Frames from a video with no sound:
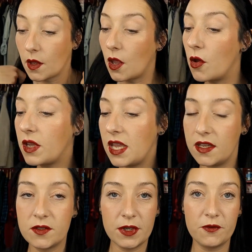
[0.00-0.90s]
Okay, it's
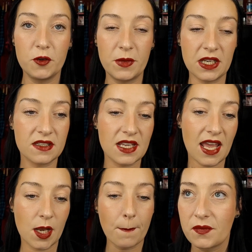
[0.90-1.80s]
been a few minutes
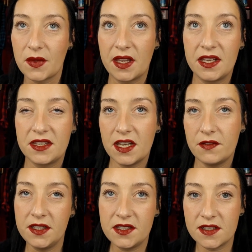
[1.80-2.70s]
and it
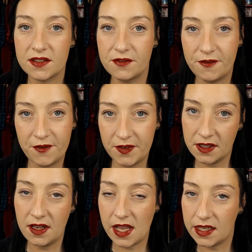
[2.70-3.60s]
definitely doesn't feel
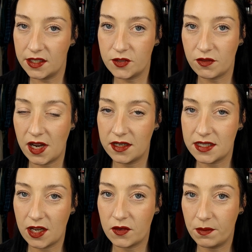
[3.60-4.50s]
like it dried
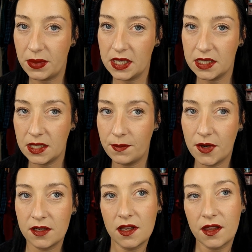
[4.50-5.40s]
down completely,
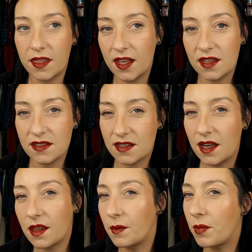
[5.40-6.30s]
but I think that's kind
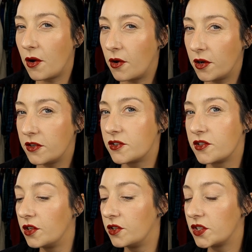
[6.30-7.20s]
of the point,
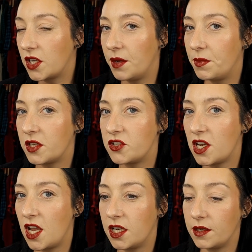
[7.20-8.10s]
to keep that
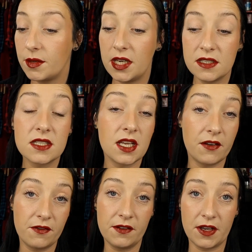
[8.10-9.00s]
shine. It is
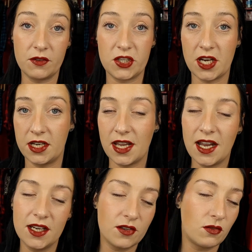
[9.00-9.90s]
definitely very shiny.
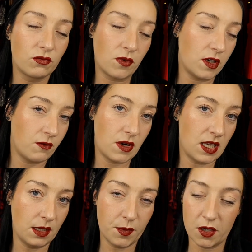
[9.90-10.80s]
I don't really wear
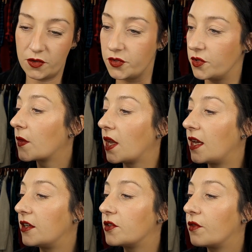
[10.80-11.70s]
lip gloss, and I
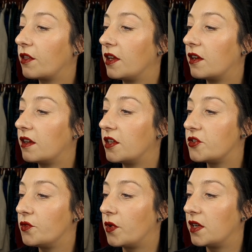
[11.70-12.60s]
don't think unless you
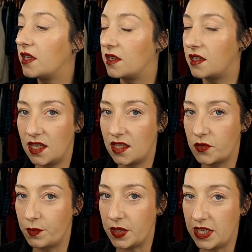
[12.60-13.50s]
wanted it to
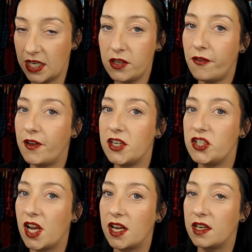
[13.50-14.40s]
be in your face
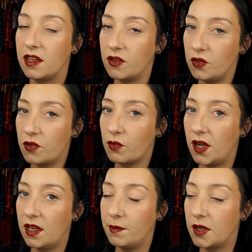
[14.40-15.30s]
shining, you could wear
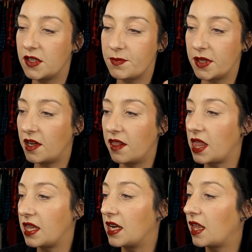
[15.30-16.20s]
lip gloss, but other than
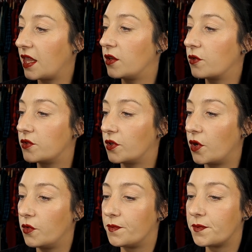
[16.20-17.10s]
that, I think you're good to
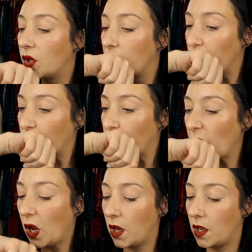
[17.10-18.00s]
go.
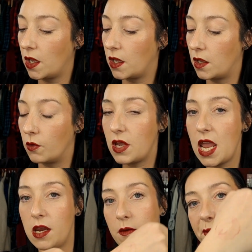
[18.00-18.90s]

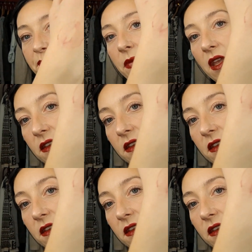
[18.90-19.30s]
Okay, this